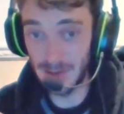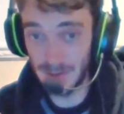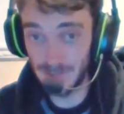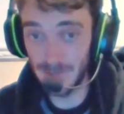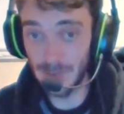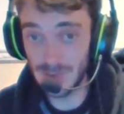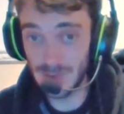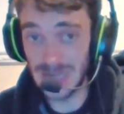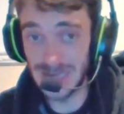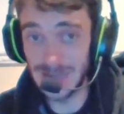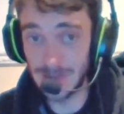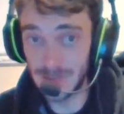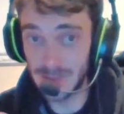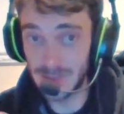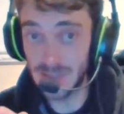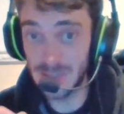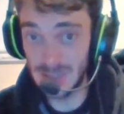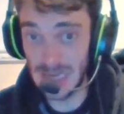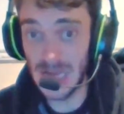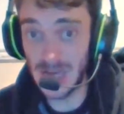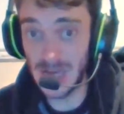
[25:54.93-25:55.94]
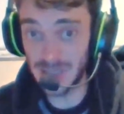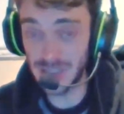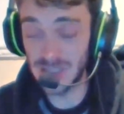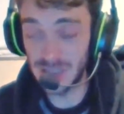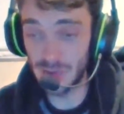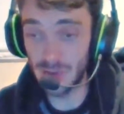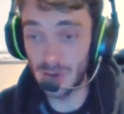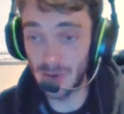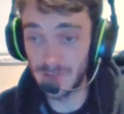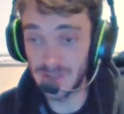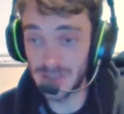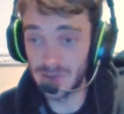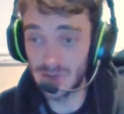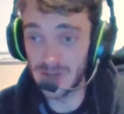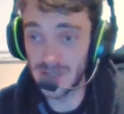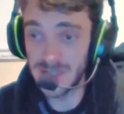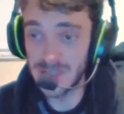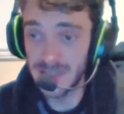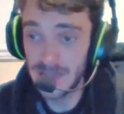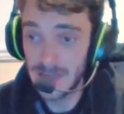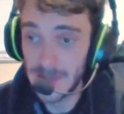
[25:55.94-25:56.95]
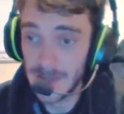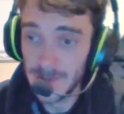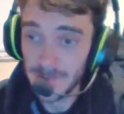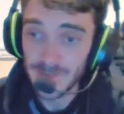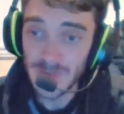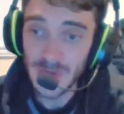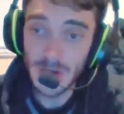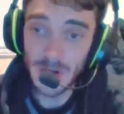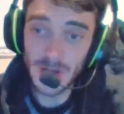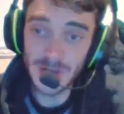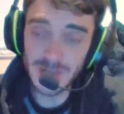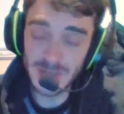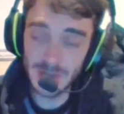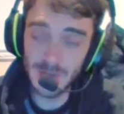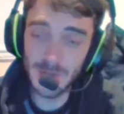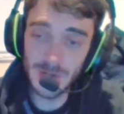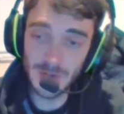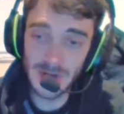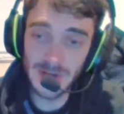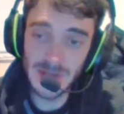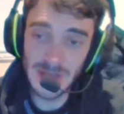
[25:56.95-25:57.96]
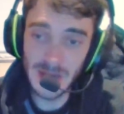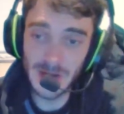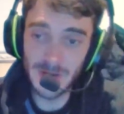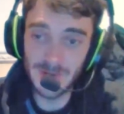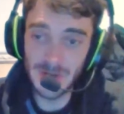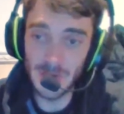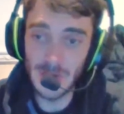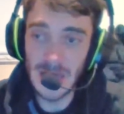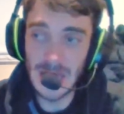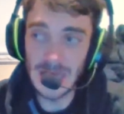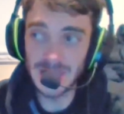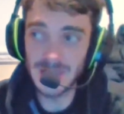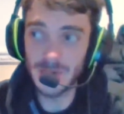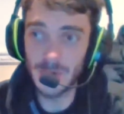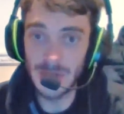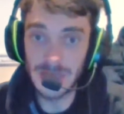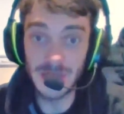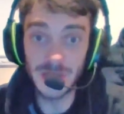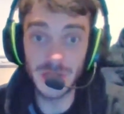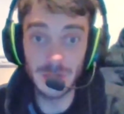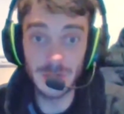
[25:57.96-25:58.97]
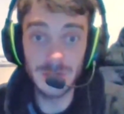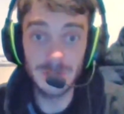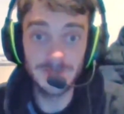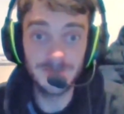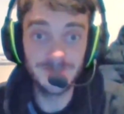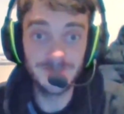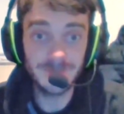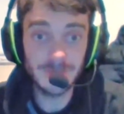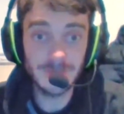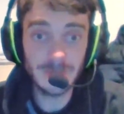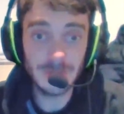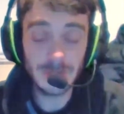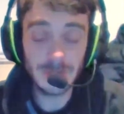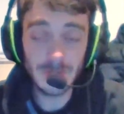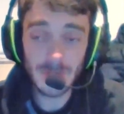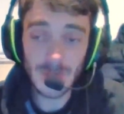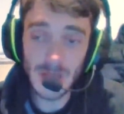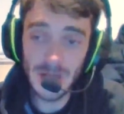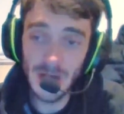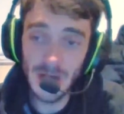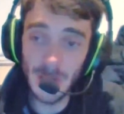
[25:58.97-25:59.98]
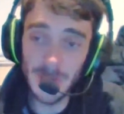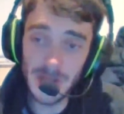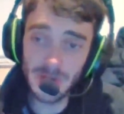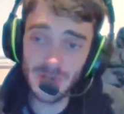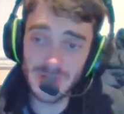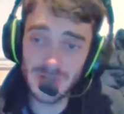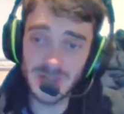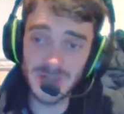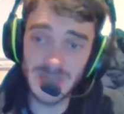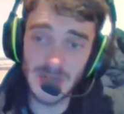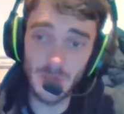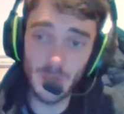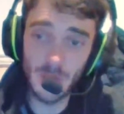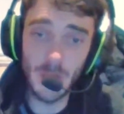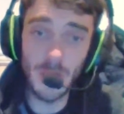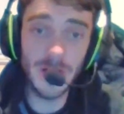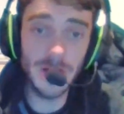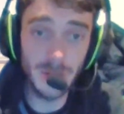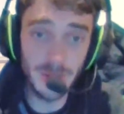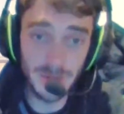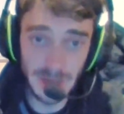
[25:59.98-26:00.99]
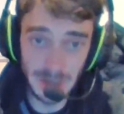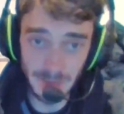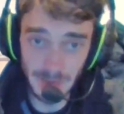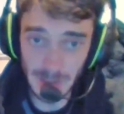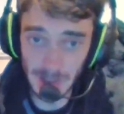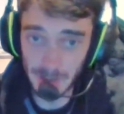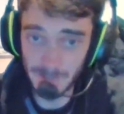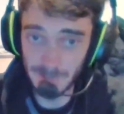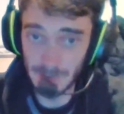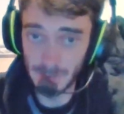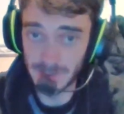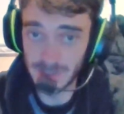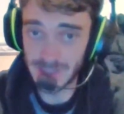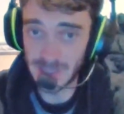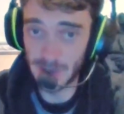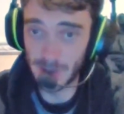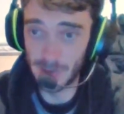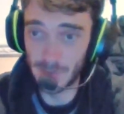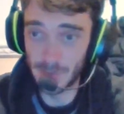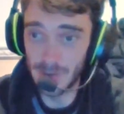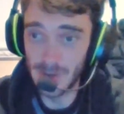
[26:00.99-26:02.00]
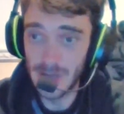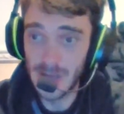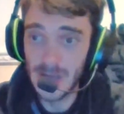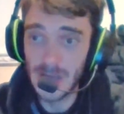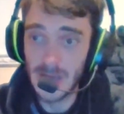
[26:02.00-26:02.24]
Full stadiums actually drives interest. I do agree the NFL has got issues. Now, it'd be interesting to see why you think the NFL is terrible.